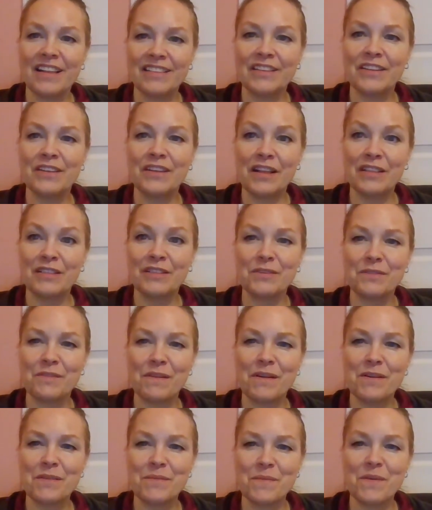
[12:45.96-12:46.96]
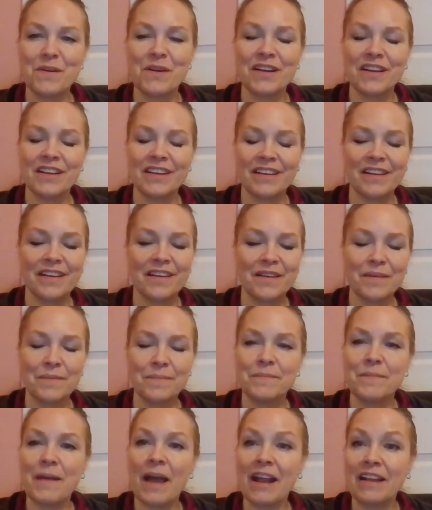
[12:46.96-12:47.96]
a literary work
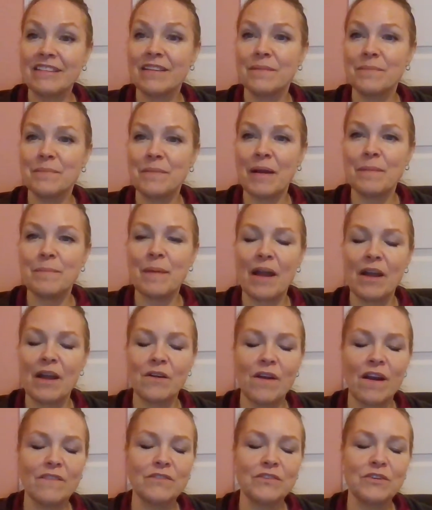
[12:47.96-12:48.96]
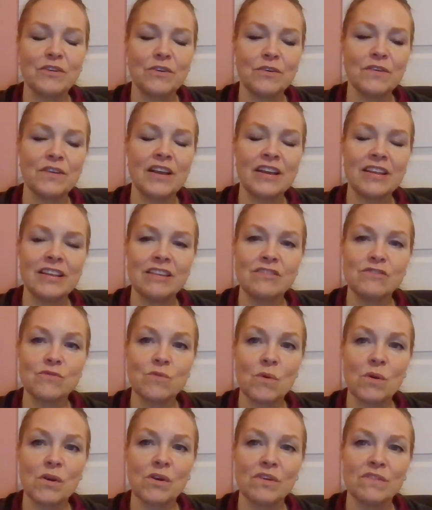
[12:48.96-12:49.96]
backed up by biographical and
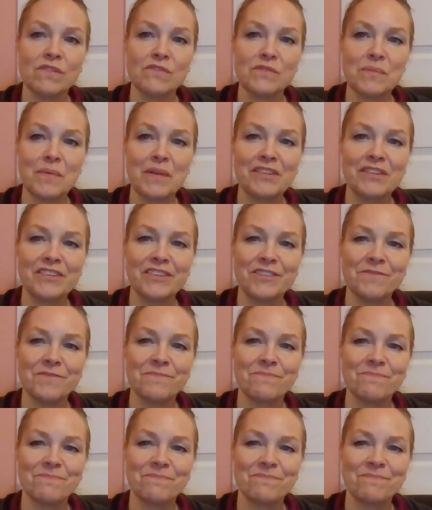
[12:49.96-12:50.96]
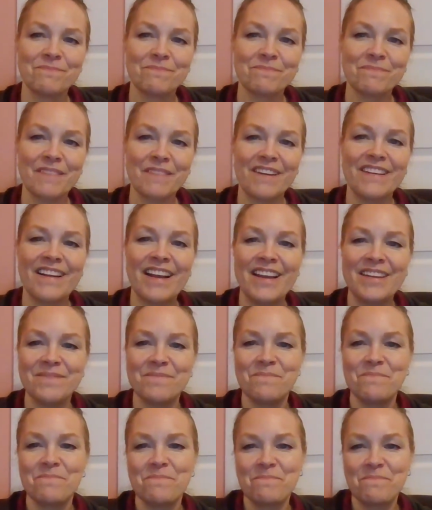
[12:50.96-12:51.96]
historical information. All right,
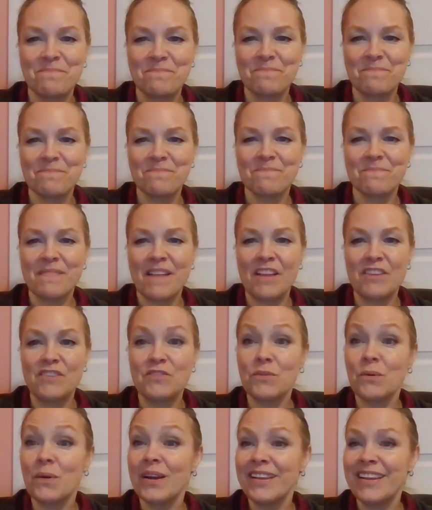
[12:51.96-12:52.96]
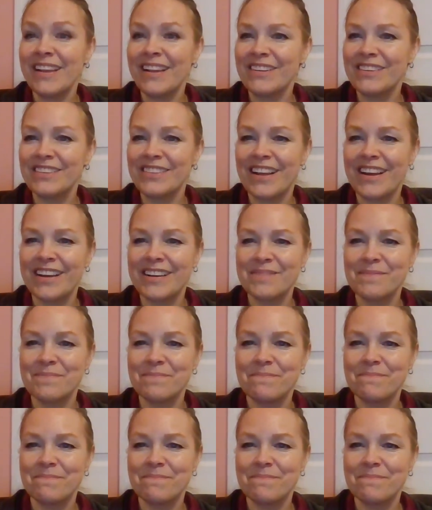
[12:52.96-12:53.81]
enjoy and good luck.